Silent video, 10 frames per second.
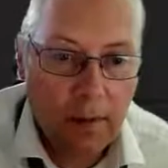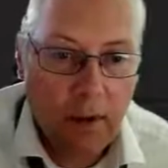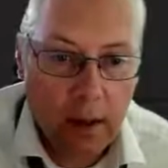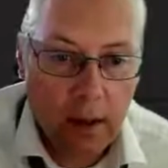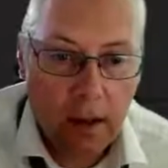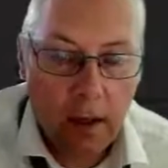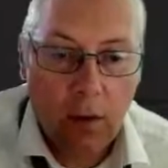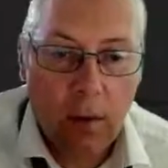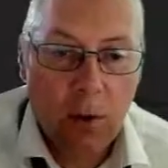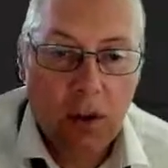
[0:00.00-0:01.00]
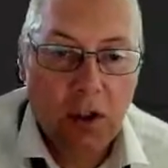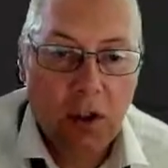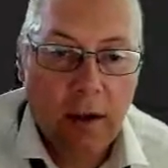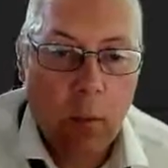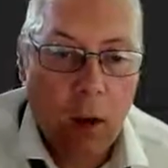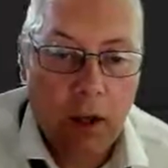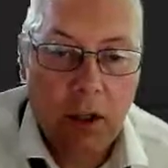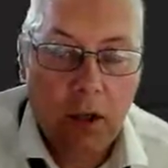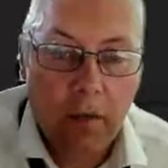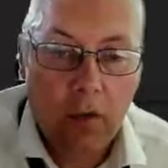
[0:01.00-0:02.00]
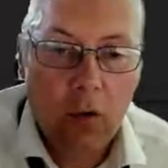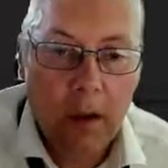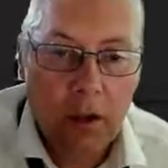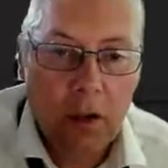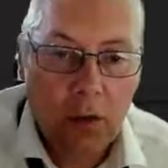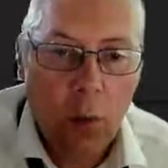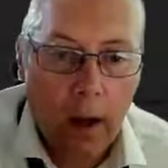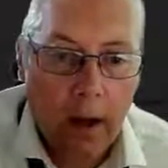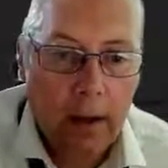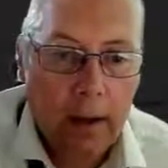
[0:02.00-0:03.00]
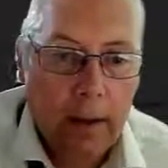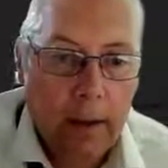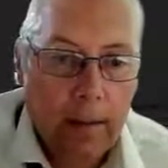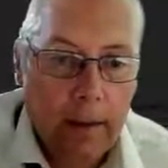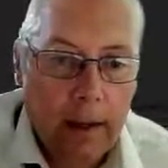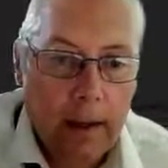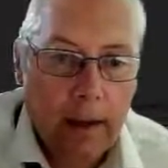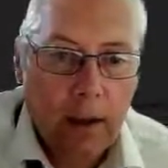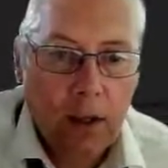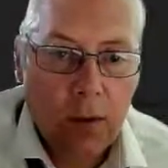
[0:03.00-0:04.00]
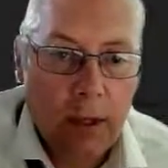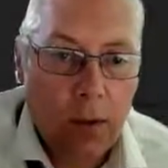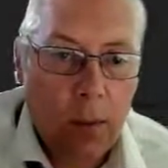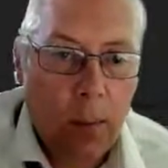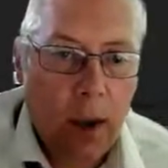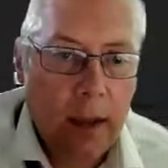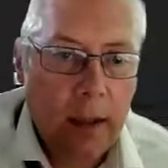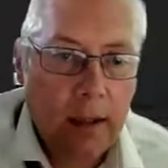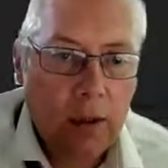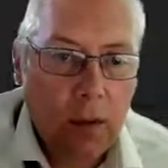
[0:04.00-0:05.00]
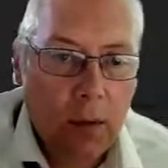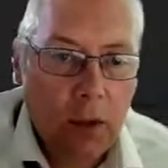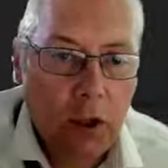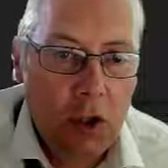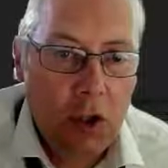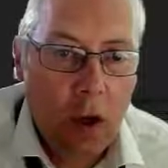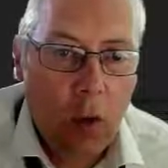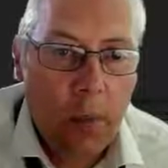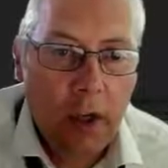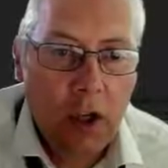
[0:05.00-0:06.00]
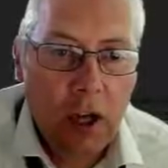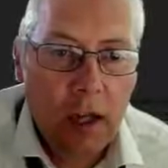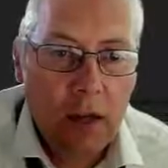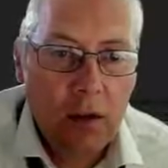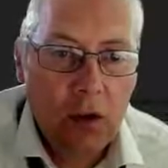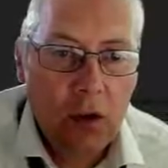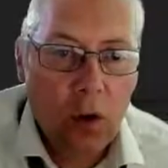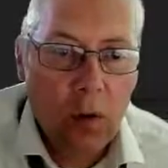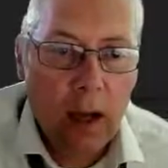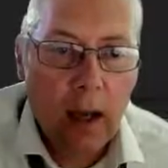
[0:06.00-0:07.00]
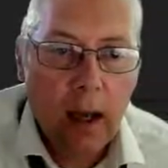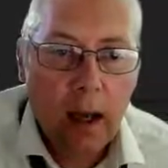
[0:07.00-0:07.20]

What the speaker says: fine. You haven't got to just have one, it's just I've created just one. Okay, so we're going to apply it to obj controller